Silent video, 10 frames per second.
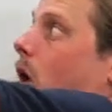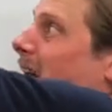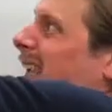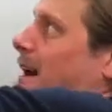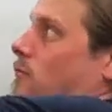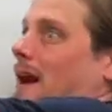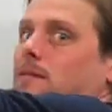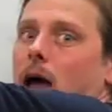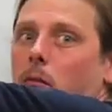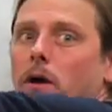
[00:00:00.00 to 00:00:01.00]
I can't write
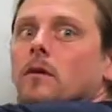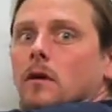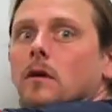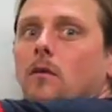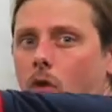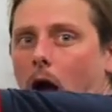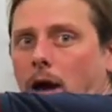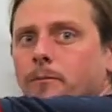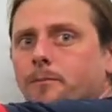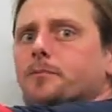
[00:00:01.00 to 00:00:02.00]
that one,
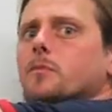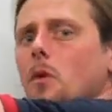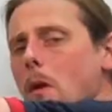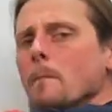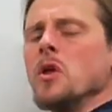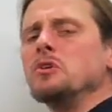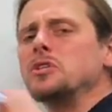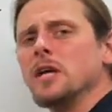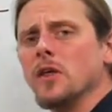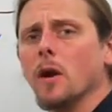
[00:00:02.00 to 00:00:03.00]
right? But you
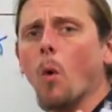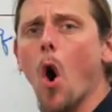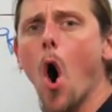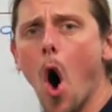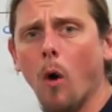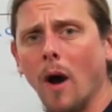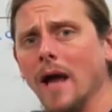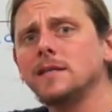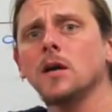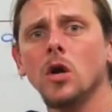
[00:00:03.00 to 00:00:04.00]
see that it will
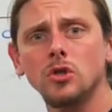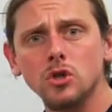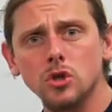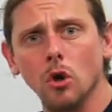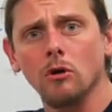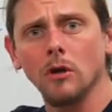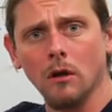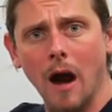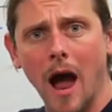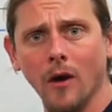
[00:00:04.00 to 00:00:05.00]
always circle
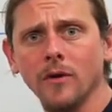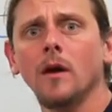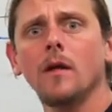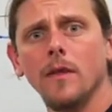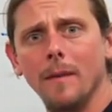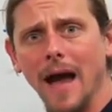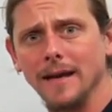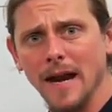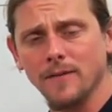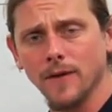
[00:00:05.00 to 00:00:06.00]
around the
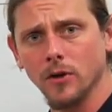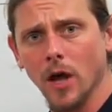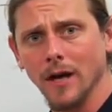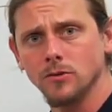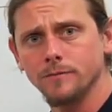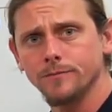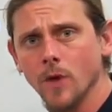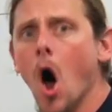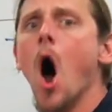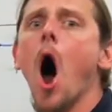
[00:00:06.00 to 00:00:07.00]
magnetic field lines.
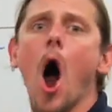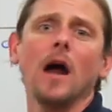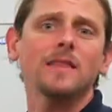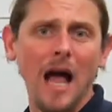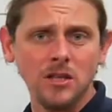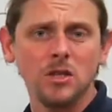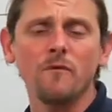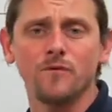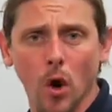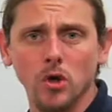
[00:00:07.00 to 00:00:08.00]
All right, that's the
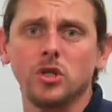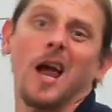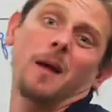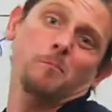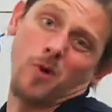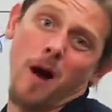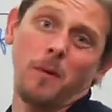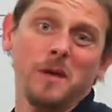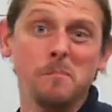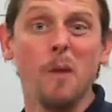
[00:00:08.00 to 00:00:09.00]
first and
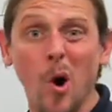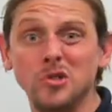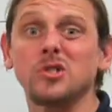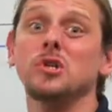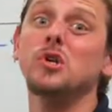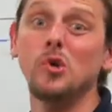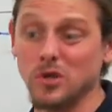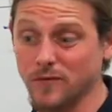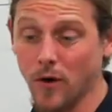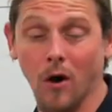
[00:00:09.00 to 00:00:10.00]
probably most
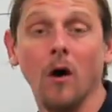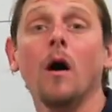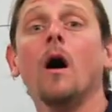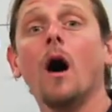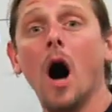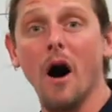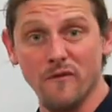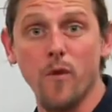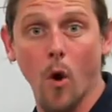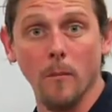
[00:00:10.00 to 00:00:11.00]
useful
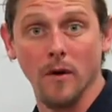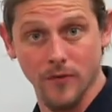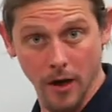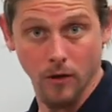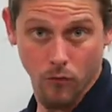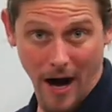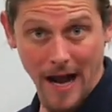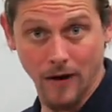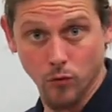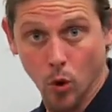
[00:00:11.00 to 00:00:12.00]
form of the
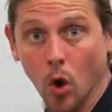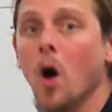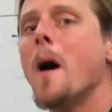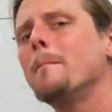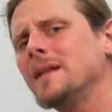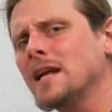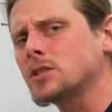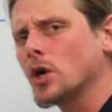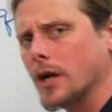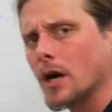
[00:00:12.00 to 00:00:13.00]
right-hand rule. But let's
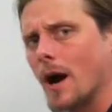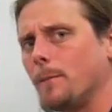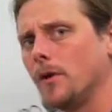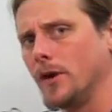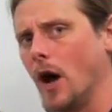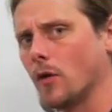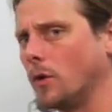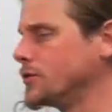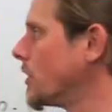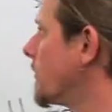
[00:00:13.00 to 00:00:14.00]
look at a couple of the other
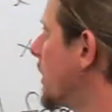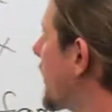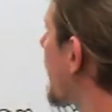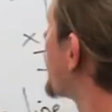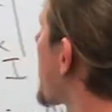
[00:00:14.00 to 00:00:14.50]
ones over here.